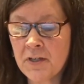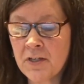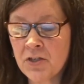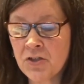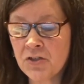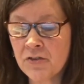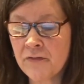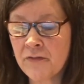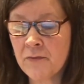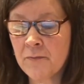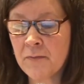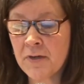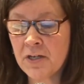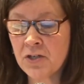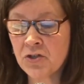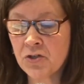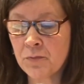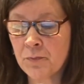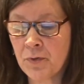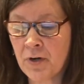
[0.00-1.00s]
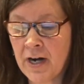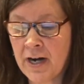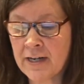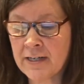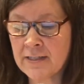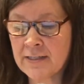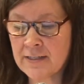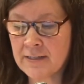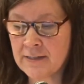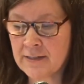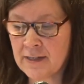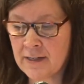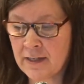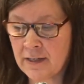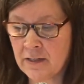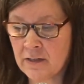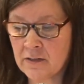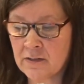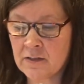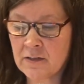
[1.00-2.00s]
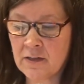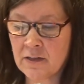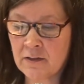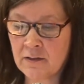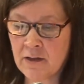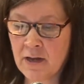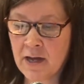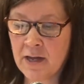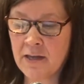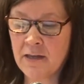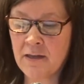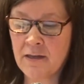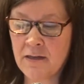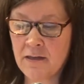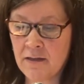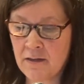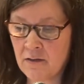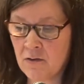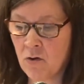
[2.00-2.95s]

each of the major practice settings, i.e.